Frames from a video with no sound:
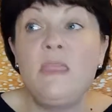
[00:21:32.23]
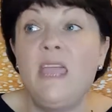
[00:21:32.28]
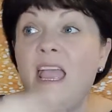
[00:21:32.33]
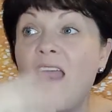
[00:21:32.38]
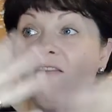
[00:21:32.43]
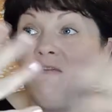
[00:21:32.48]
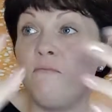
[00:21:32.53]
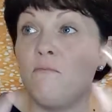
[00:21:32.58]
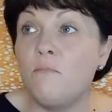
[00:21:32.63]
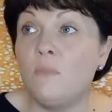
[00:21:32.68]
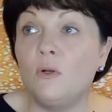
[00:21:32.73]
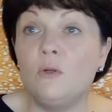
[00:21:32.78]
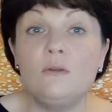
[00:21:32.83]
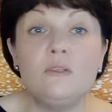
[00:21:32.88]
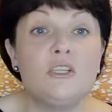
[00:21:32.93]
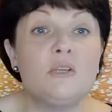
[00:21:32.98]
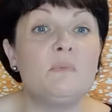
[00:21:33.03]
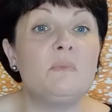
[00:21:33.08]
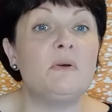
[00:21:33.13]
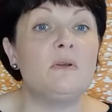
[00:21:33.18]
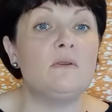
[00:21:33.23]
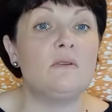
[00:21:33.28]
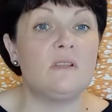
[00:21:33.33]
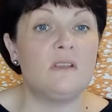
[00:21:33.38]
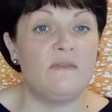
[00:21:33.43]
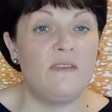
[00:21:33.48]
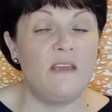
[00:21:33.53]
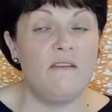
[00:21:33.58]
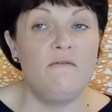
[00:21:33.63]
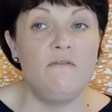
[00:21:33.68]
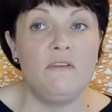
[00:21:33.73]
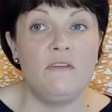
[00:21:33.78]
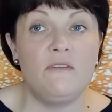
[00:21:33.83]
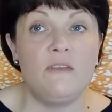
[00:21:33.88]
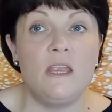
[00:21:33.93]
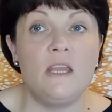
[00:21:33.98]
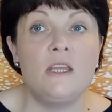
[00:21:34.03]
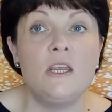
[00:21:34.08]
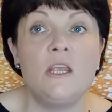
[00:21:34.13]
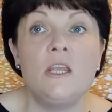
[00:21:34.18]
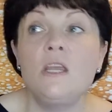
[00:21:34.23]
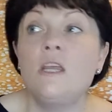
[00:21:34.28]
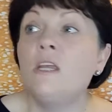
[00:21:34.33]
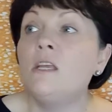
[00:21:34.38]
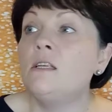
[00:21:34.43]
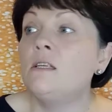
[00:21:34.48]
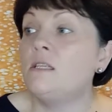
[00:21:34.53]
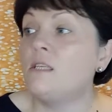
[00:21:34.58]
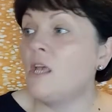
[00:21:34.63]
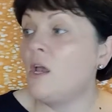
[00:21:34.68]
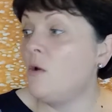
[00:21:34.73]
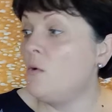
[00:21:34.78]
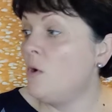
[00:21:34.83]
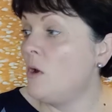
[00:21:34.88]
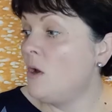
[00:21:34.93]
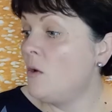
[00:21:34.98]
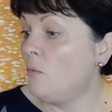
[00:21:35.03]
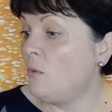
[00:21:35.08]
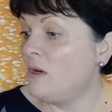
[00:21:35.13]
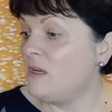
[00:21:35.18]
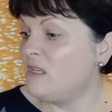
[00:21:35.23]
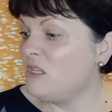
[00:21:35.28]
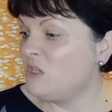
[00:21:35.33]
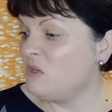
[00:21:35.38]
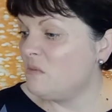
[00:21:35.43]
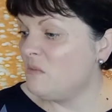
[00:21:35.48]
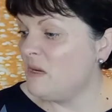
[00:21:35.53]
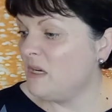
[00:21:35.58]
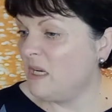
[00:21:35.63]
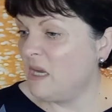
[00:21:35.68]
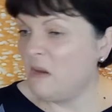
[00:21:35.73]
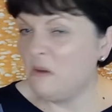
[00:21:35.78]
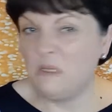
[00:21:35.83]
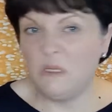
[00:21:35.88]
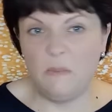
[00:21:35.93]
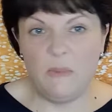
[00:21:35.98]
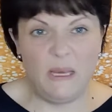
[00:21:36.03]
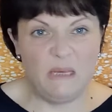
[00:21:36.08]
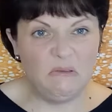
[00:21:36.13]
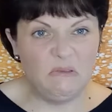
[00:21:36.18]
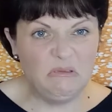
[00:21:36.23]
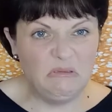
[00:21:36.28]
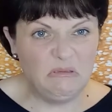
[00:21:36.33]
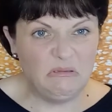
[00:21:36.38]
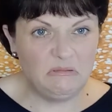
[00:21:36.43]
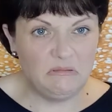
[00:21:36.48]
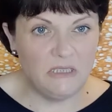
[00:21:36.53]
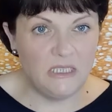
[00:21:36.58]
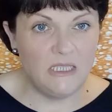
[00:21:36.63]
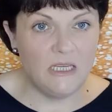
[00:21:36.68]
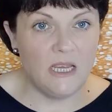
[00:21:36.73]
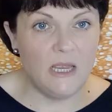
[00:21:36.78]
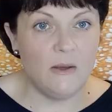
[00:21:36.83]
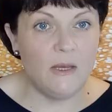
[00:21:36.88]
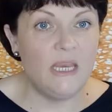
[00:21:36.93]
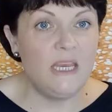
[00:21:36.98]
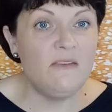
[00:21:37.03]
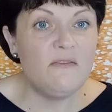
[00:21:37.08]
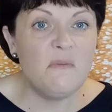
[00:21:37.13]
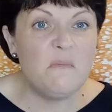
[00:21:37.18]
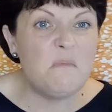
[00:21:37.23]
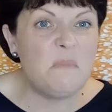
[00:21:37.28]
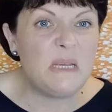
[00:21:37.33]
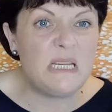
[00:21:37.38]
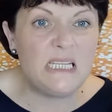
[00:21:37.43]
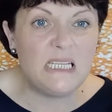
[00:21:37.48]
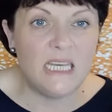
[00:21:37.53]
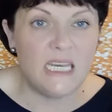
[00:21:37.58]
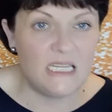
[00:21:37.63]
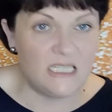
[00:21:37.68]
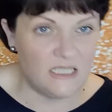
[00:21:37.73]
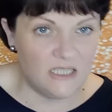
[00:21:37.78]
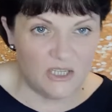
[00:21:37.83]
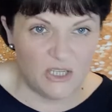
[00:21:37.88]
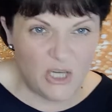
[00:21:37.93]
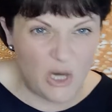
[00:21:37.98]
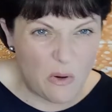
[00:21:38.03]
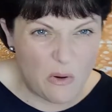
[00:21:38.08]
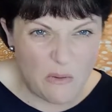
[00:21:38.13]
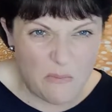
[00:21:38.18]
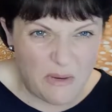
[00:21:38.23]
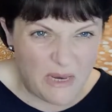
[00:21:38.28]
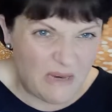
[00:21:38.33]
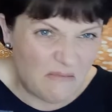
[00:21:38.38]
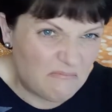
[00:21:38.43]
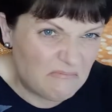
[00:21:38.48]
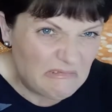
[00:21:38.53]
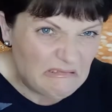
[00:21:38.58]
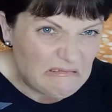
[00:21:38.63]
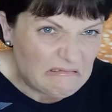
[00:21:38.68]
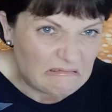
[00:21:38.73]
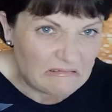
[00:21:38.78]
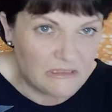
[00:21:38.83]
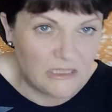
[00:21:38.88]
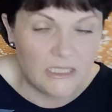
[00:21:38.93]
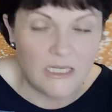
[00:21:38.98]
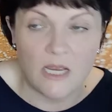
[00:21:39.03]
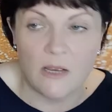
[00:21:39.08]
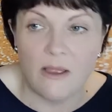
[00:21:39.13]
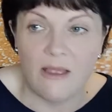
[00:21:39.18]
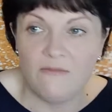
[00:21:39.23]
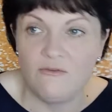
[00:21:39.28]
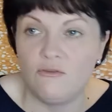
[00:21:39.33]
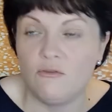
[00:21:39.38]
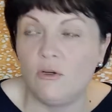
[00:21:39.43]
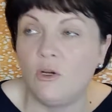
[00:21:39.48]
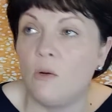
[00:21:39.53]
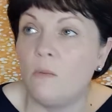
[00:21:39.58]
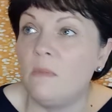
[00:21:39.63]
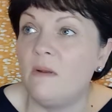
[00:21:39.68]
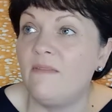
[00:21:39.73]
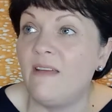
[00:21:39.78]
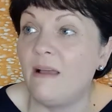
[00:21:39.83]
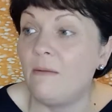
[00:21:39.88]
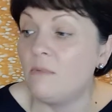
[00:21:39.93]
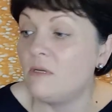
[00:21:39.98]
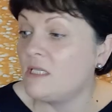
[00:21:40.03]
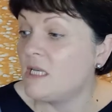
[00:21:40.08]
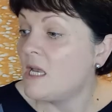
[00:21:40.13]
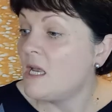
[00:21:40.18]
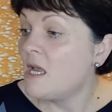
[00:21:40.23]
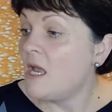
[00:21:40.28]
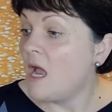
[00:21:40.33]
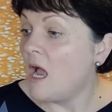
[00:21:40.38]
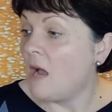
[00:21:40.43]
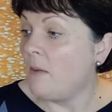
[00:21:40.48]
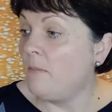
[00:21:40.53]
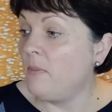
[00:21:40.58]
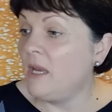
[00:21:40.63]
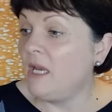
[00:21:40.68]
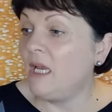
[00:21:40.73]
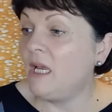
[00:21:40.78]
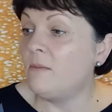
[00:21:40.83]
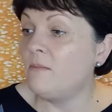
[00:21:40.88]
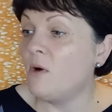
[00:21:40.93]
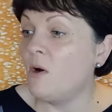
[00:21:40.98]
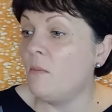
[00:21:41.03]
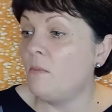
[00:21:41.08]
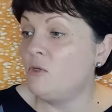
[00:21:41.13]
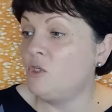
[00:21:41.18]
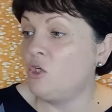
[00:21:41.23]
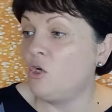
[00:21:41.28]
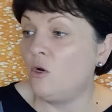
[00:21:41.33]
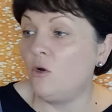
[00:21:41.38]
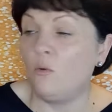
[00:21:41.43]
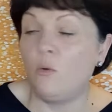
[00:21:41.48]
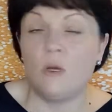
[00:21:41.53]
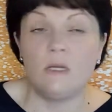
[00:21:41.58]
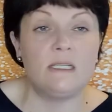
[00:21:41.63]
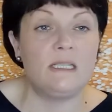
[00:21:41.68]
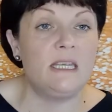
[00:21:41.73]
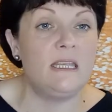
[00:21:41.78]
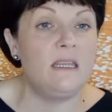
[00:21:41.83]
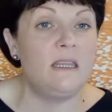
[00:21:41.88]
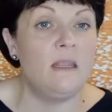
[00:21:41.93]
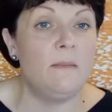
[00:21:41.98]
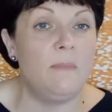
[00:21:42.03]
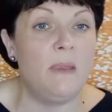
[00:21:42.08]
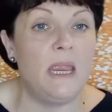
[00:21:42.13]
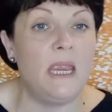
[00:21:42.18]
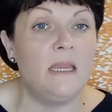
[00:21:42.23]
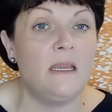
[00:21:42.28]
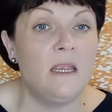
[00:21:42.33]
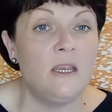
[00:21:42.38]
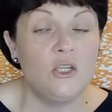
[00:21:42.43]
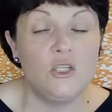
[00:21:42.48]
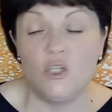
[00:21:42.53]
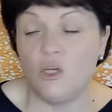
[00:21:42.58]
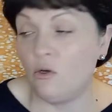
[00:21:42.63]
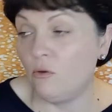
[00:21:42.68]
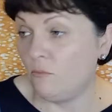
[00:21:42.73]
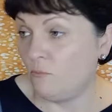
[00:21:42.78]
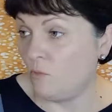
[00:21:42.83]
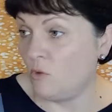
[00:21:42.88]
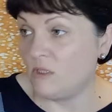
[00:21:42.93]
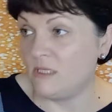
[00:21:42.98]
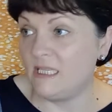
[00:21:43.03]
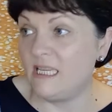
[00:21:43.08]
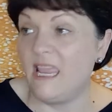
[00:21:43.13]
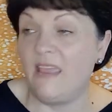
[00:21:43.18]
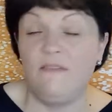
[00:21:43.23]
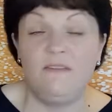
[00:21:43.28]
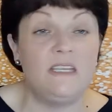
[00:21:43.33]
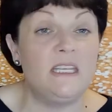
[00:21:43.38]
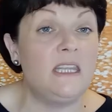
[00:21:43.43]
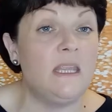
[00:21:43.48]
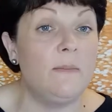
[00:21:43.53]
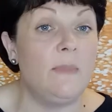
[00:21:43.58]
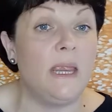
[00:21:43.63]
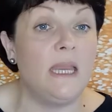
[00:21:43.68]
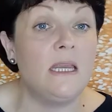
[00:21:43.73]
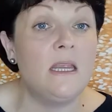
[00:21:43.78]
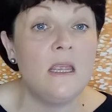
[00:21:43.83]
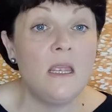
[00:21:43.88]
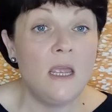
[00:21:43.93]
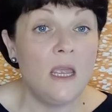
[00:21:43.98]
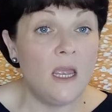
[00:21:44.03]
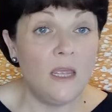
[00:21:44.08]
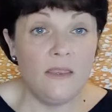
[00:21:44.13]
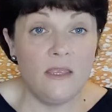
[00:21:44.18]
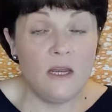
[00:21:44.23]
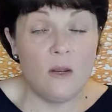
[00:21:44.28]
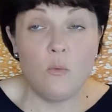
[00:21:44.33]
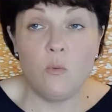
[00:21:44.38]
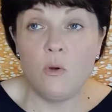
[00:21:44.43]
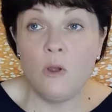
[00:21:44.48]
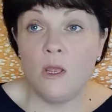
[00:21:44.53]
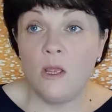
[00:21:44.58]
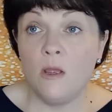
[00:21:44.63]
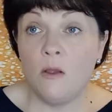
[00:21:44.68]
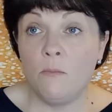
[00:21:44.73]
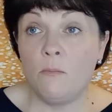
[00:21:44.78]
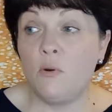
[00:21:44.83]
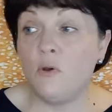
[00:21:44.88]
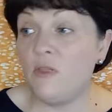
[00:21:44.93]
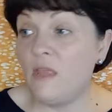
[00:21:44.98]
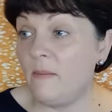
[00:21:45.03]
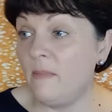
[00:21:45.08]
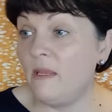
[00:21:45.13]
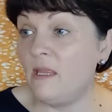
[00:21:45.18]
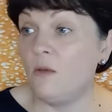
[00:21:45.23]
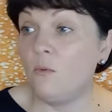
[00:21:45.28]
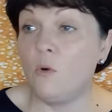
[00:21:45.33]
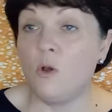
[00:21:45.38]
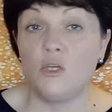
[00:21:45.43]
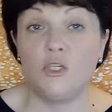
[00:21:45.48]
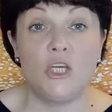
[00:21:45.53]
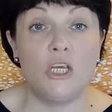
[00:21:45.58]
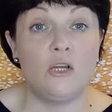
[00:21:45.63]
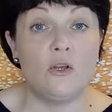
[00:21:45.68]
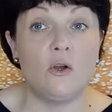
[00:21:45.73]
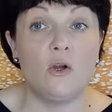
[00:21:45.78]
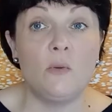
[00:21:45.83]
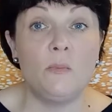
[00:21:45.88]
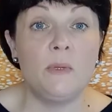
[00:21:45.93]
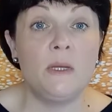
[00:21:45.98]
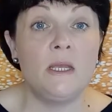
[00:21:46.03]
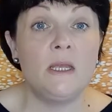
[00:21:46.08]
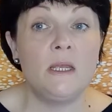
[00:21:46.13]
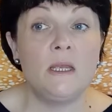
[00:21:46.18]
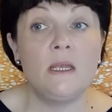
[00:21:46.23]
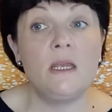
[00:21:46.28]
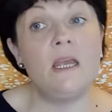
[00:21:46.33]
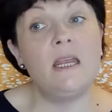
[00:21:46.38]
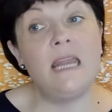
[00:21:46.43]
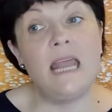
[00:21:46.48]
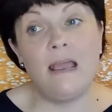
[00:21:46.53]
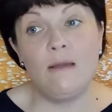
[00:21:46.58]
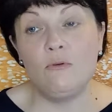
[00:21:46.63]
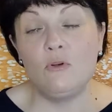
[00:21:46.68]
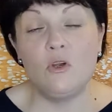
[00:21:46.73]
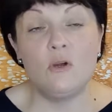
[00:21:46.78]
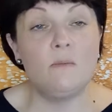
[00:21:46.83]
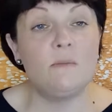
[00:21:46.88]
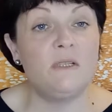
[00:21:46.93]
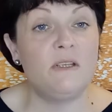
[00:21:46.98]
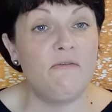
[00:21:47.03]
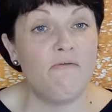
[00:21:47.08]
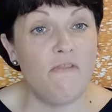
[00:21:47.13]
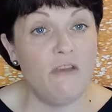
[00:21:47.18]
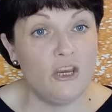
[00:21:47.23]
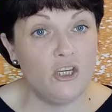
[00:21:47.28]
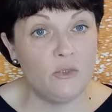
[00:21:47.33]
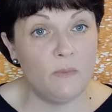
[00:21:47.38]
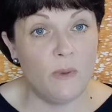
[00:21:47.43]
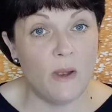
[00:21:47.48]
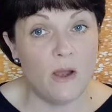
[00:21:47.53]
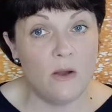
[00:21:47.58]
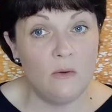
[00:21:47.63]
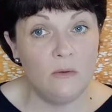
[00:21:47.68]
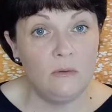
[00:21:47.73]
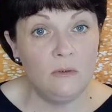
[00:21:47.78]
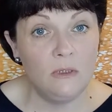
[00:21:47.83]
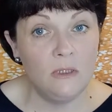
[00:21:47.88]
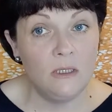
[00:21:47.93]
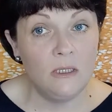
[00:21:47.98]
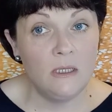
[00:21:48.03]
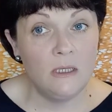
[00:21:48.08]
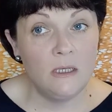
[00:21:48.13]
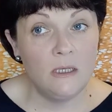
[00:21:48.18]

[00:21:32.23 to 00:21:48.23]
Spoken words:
They have multiples of everything. So when something goes a bit, ooh, you know, even biscuits can go a bit, ooh, you know, after a couple of hours. I pick them up, chuck what's left in the bin, and then I put them in the washing up, and out comes a fresh bowl.